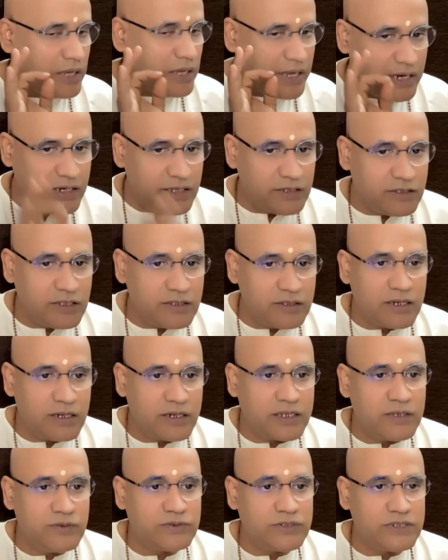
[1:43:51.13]
Anything
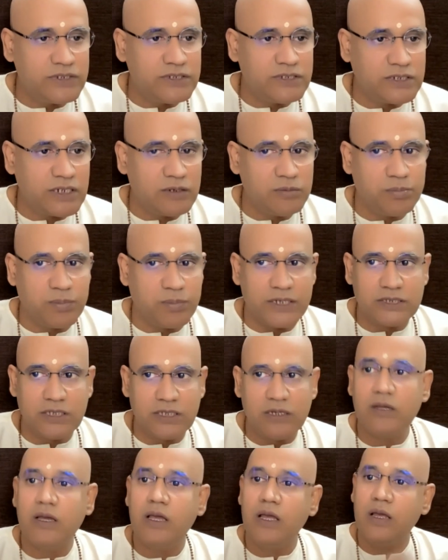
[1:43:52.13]
that gives instant
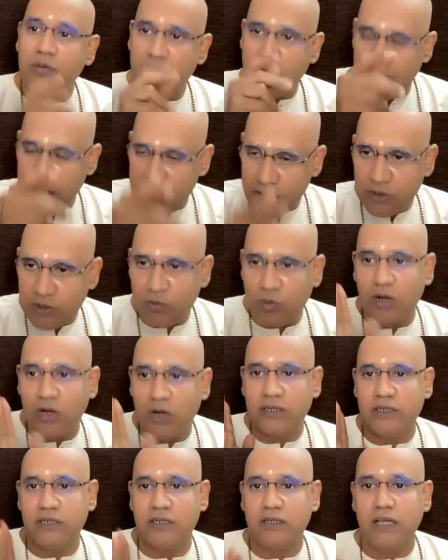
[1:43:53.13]
pleasure, mind will
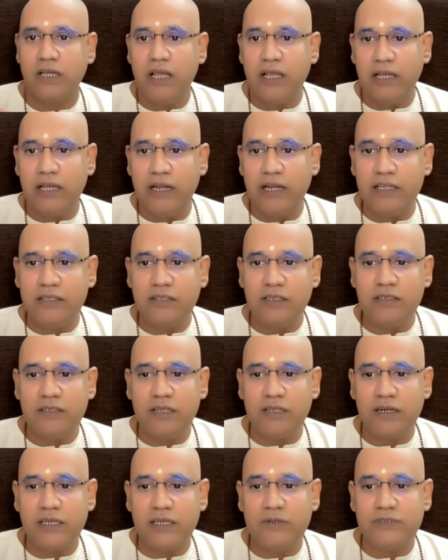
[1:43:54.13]
want it. Anything
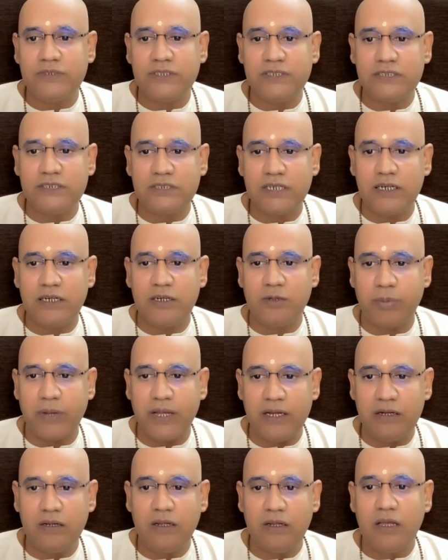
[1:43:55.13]
that gives instant
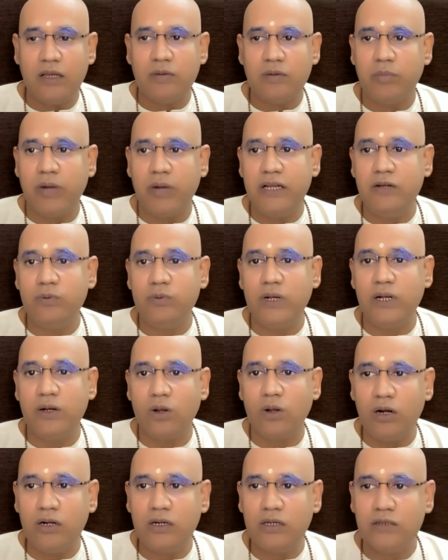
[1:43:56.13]
pain, mind will
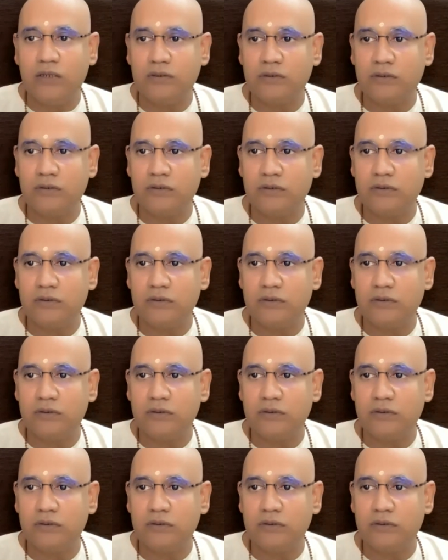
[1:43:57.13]
not